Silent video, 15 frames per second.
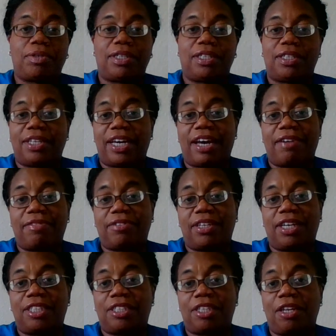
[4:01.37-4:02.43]
we have to,
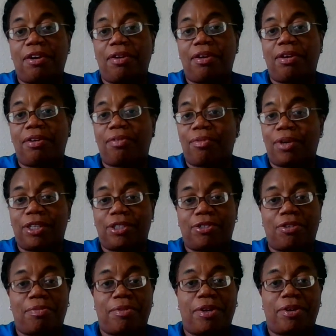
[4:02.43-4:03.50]
as a
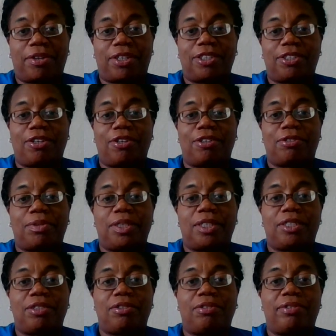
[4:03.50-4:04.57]
Western American church, we
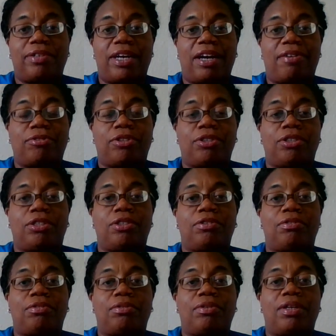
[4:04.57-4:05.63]
do have to
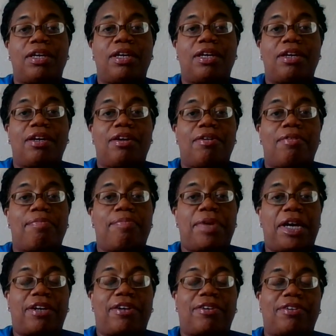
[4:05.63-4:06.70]
do
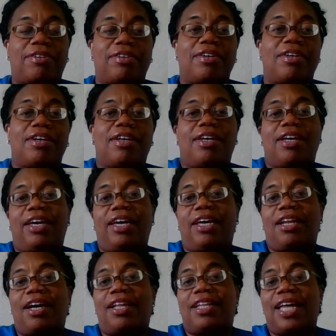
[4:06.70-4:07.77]
better.
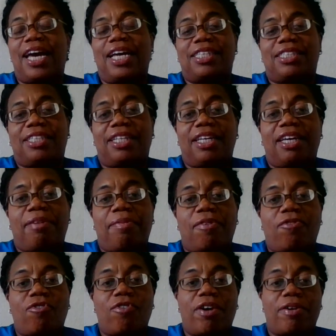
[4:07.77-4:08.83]
And lastly,
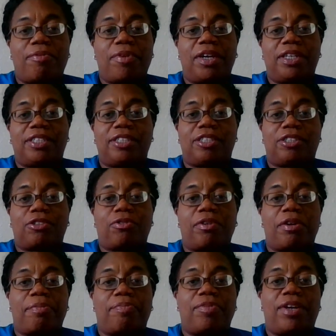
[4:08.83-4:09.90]
before I read the
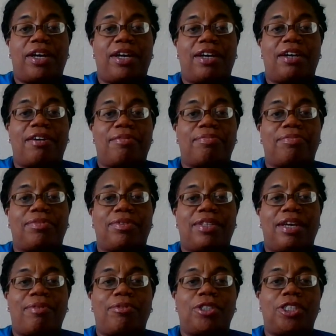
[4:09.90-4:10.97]
script
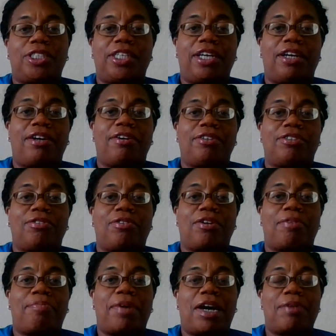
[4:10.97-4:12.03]
that was shared during
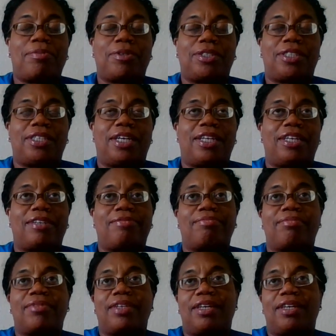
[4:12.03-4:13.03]
a Bible study,